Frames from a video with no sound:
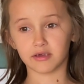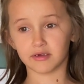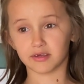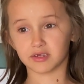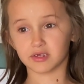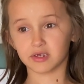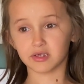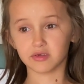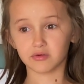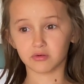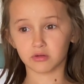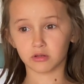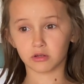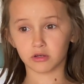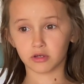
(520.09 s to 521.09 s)
It sits
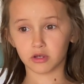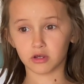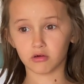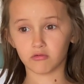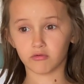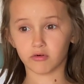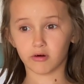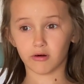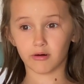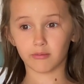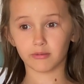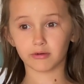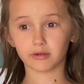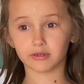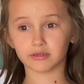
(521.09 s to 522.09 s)
looking over
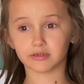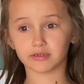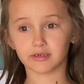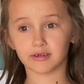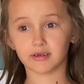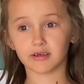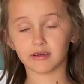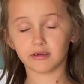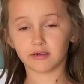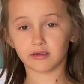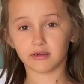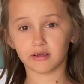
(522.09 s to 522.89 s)
harbor and city,